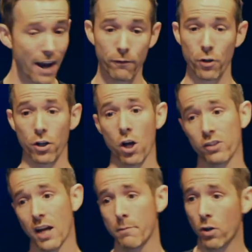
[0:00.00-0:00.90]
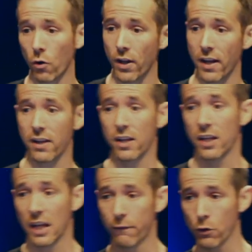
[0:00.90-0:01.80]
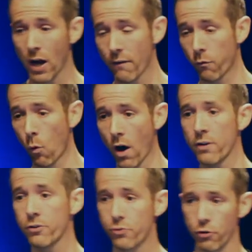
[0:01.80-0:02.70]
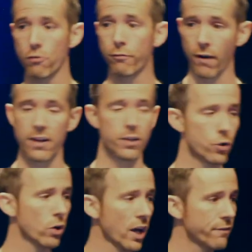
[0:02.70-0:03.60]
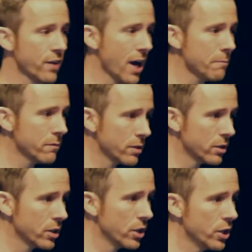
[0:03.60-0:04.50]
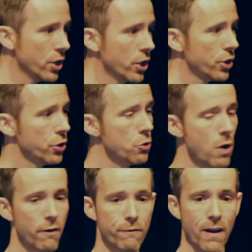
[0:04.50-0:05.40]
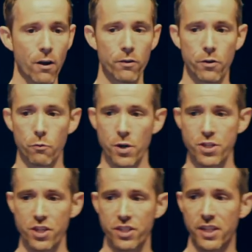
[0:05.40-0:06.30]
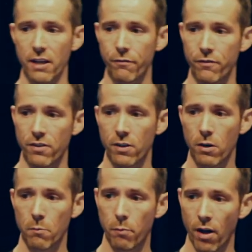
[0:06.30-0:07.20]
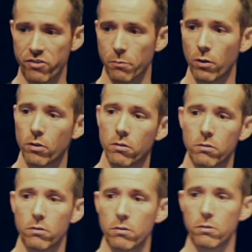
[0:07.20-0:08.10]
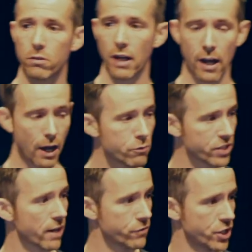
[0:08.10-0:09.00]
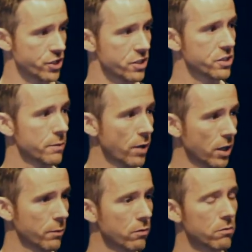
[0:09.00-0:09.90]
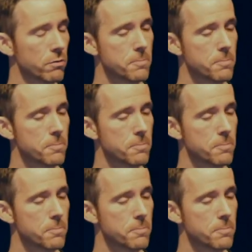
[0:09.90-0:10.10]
I have learned a long time ago that if you have one true friend in your lifetime, you have found the richest gift possible. Outside of Jesus, I'm talking about.